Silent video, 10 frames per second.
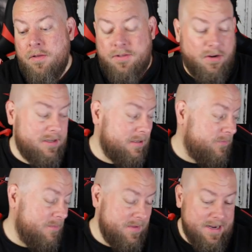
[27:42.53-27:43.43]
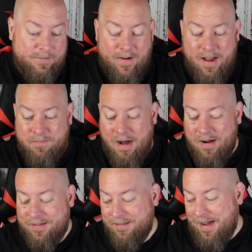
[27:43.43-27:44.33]
So just from these 5
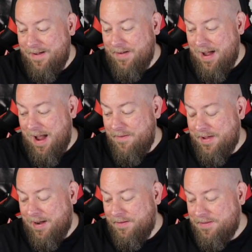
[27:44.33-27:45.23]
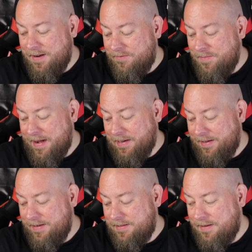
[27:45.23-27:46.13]
boxes, I've got enough stuff to make at
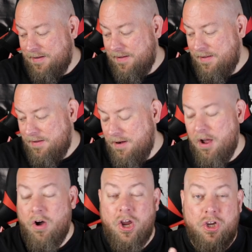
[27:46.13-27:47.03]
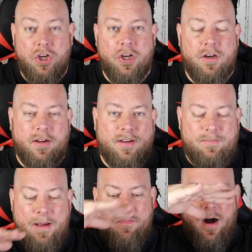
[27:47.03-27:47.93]
least, you know, a good, because
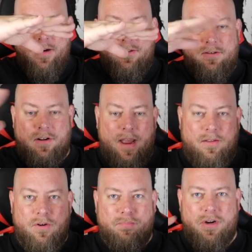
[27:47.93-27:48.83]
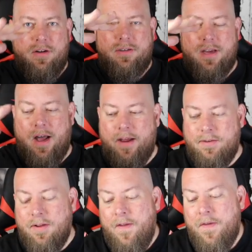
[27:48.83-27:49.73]
my boxes are like, they're pretty good
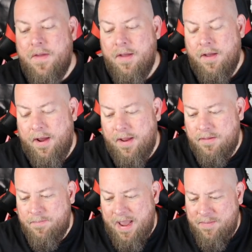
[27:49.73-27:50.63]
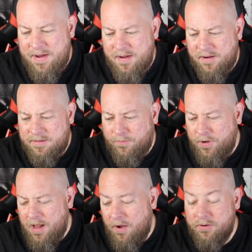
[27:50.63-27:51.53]
size. And the baby is
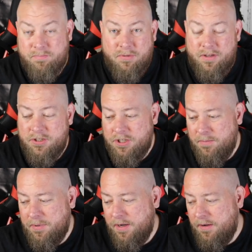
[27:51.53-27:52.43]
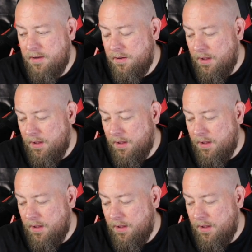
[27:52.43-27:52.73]
$40 plus shipping.